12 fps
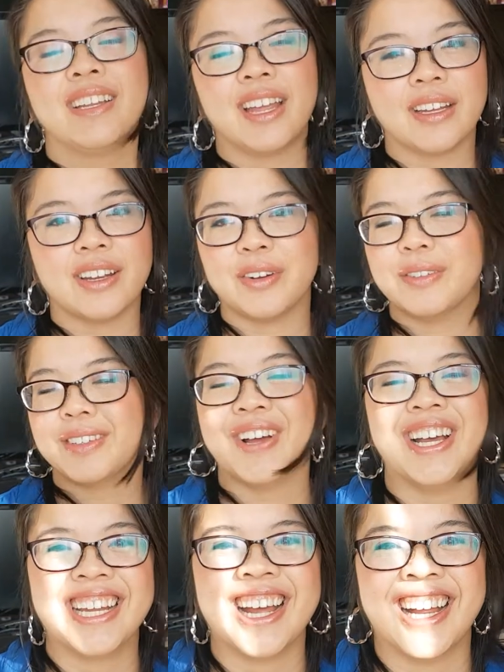Yeah, no.
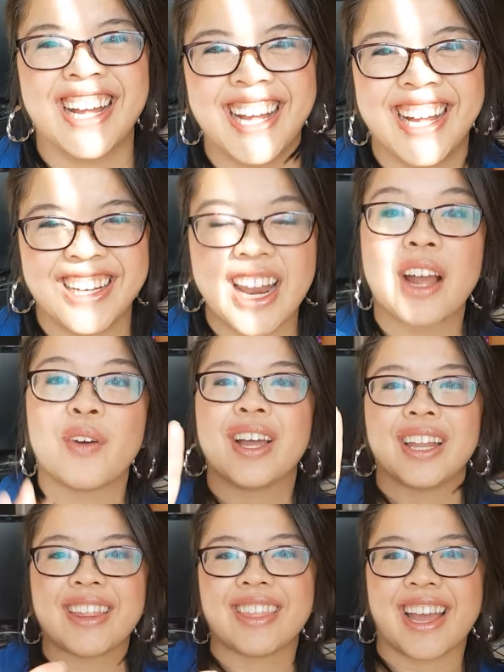Not
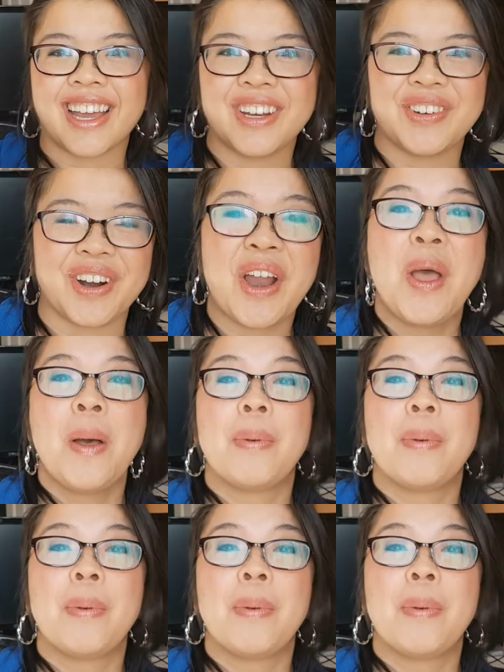quite like that kind of tour.